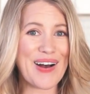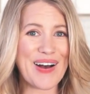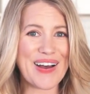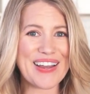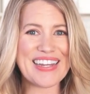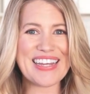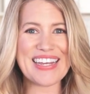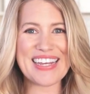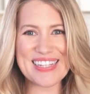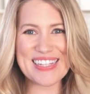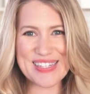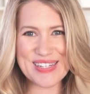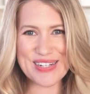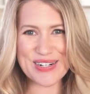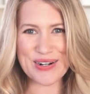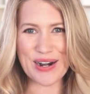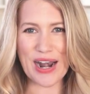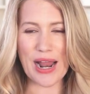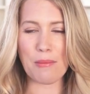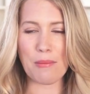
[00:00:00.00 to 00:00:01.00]
on
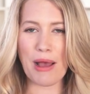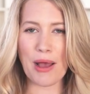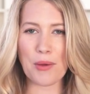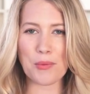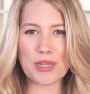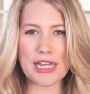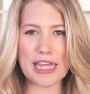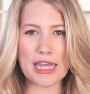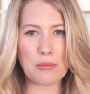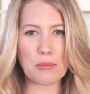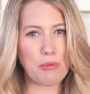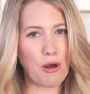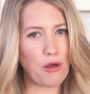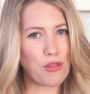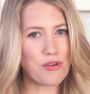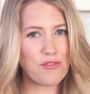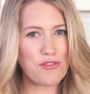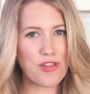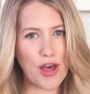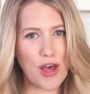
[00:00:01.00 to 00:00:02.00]
Instagram. I will link
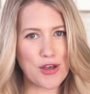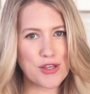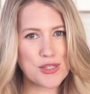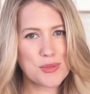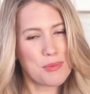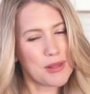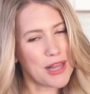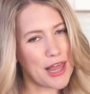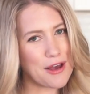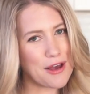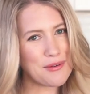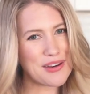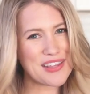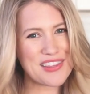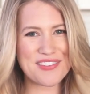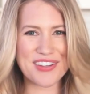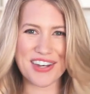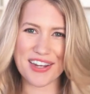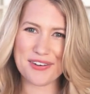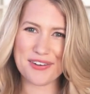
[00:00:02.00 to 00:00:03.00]
both of those below in
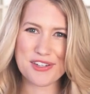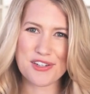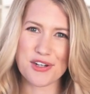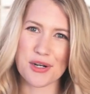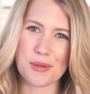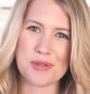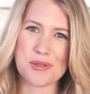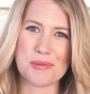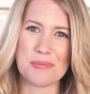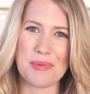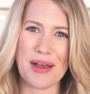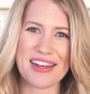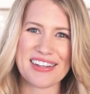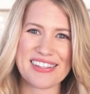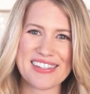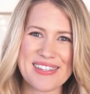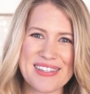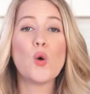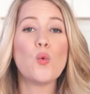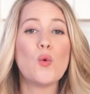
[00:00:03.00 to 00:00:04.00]
the video description box.